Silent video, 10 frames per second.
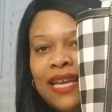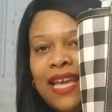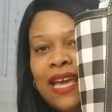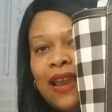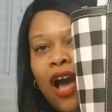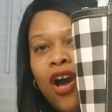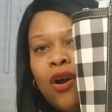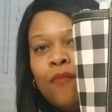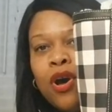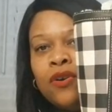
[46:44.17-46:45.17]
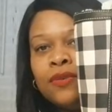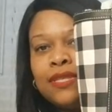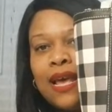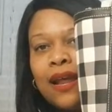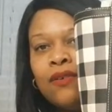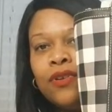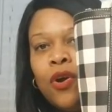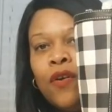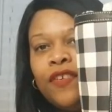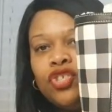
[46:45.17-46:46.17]
it almost i don't
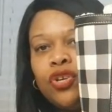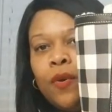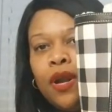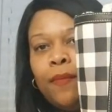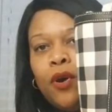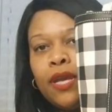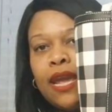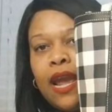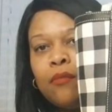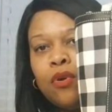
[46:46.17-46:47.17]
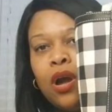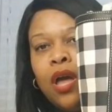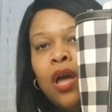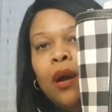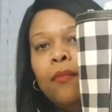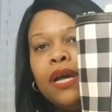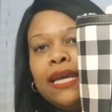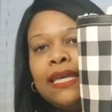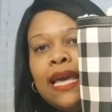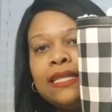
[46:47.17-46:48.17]
know if it's showing up on camera but
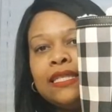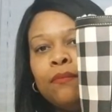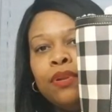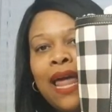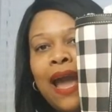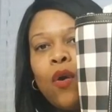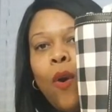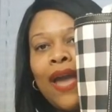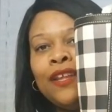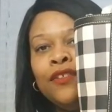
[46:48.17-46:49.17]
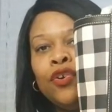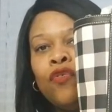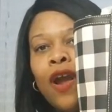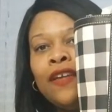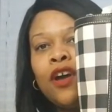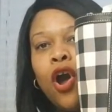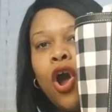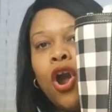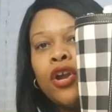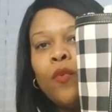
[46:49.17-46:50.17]
against the black white and the gray the
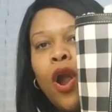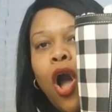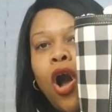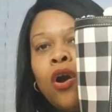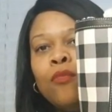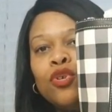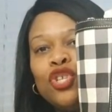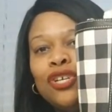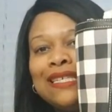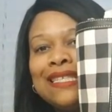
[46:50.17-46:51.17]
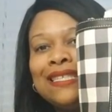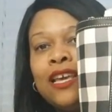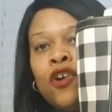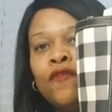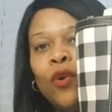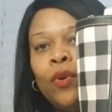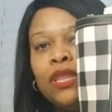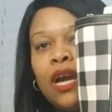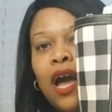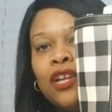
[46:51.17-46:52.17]
hardware almost looks silver with
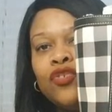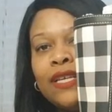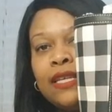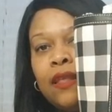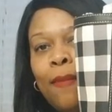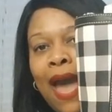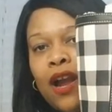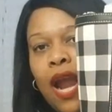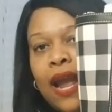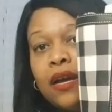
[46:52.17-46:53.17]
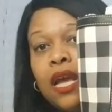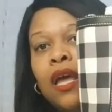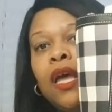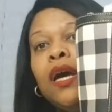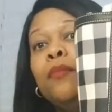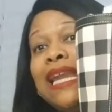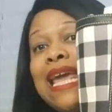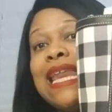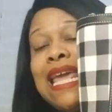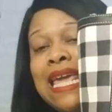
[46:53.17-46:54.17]
the contrast in the background but
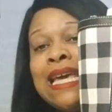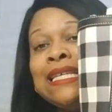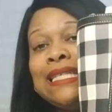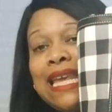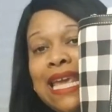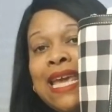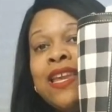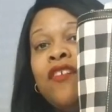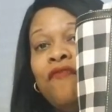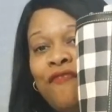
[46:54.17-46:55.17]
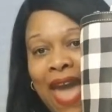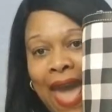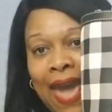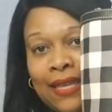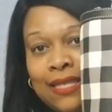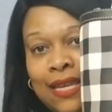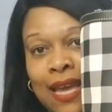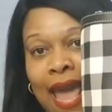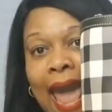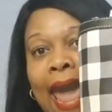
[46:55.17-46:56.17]
it is in fact
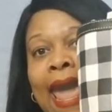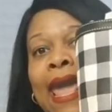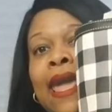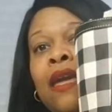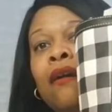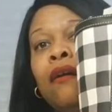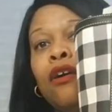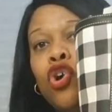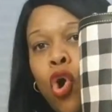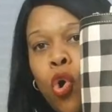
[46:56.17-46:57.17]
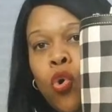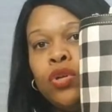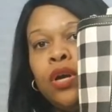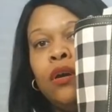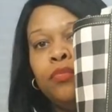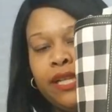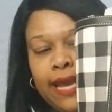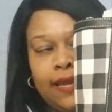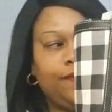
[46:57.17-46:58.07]
a gold plate